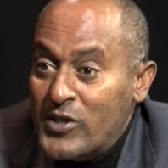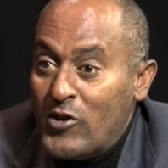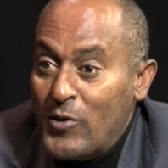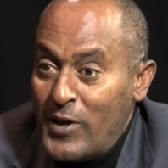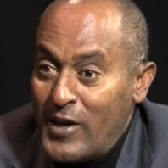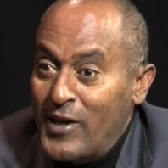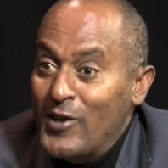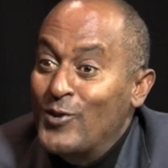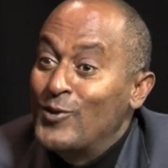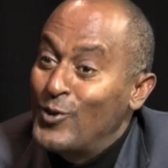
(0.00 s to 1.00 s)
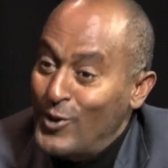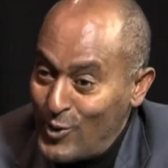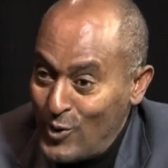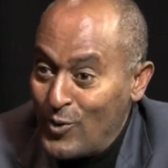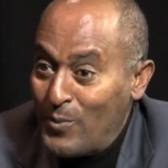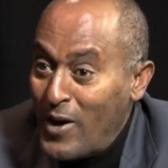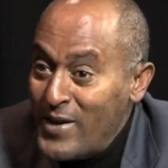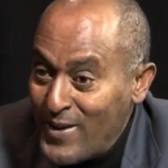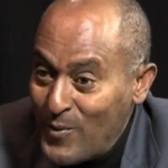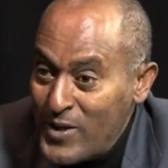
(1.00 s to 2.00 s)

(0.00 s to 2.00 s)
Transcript: was creeping into your body.